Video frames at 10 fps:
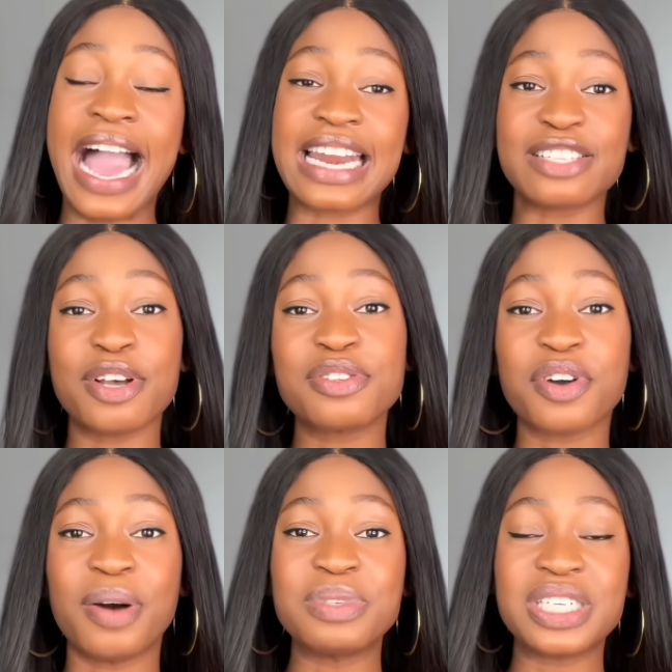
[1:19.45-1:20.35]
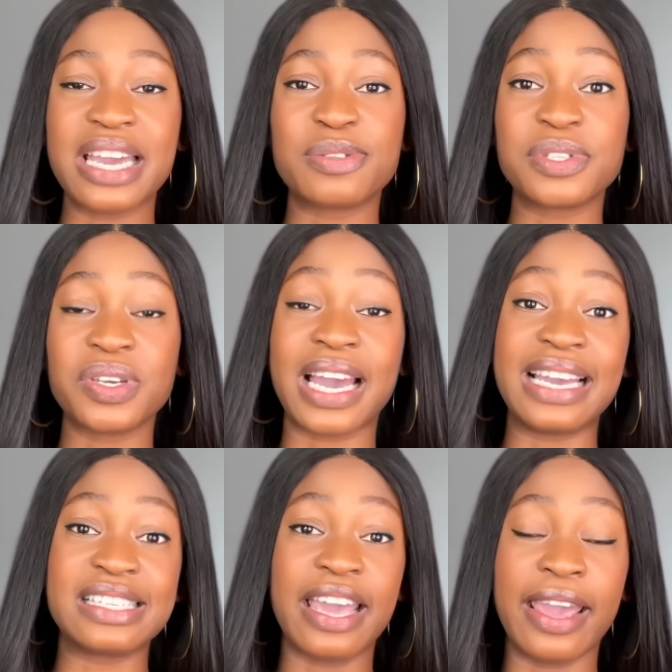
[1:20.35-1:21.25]
And I thought to come share it with you
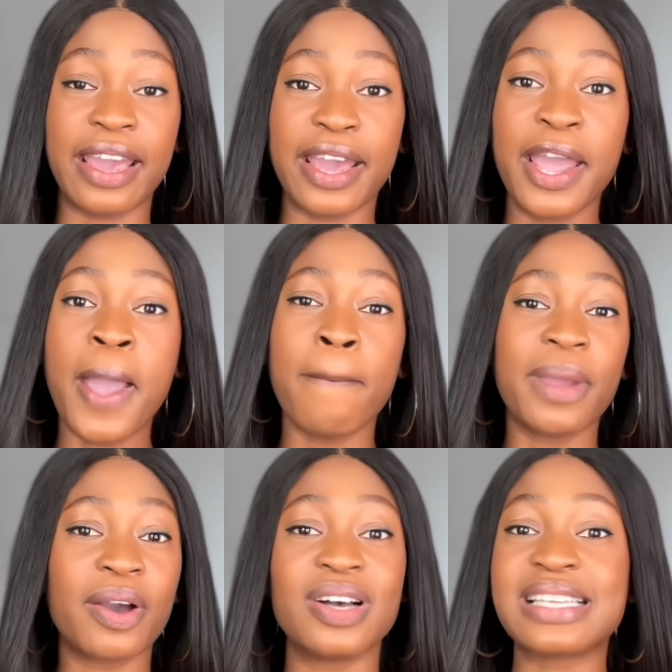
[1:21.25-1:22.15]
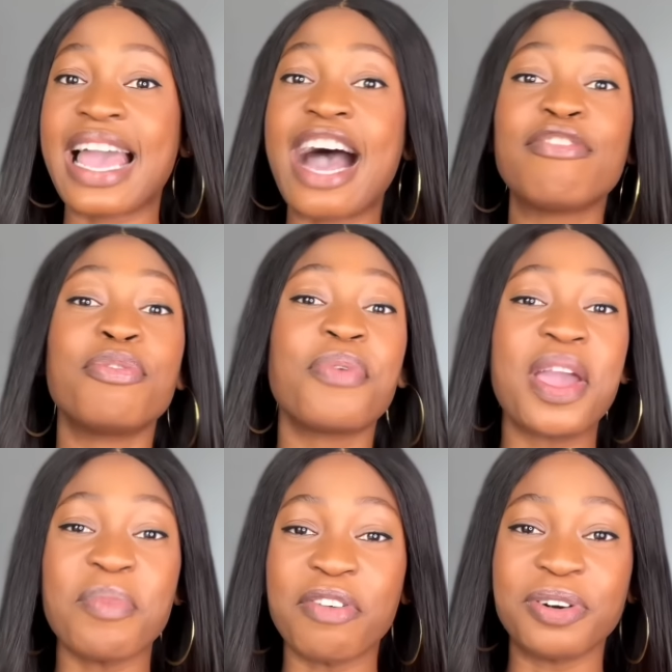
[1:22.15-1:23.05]
guys here because I have
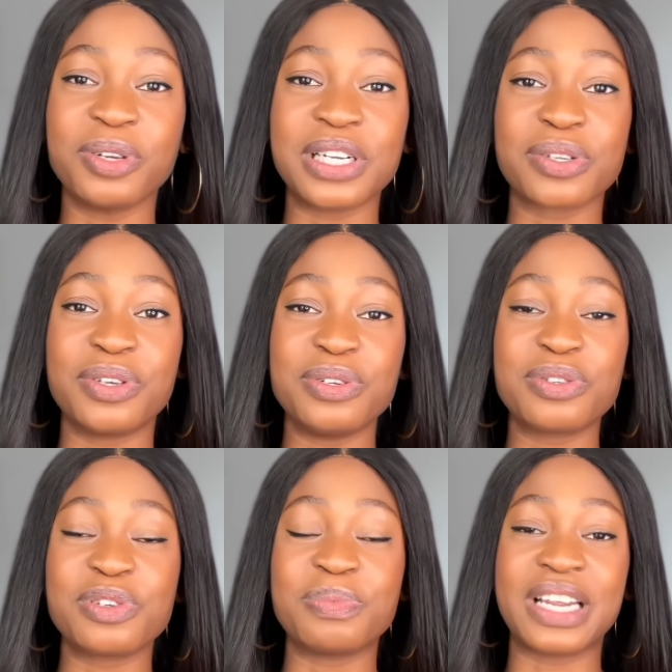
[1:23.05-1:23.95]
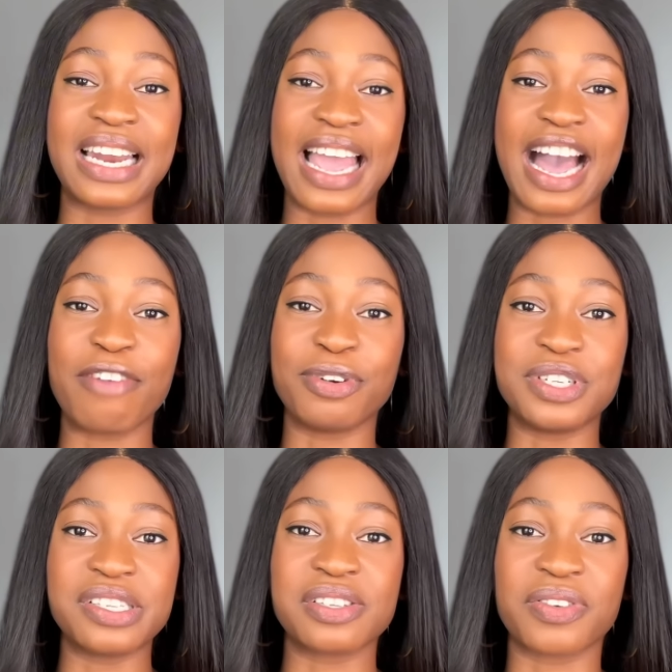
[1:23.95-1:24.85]
way more followers on YouTube than I have on
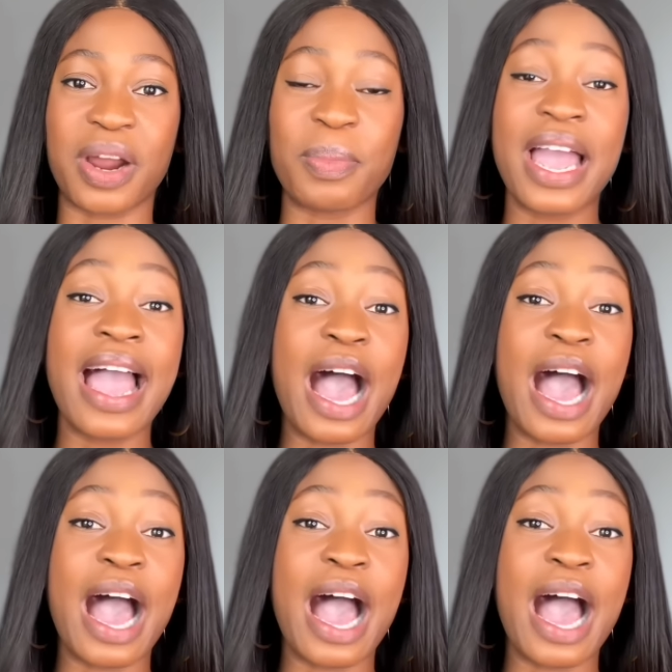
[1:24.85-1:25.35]
Instagram.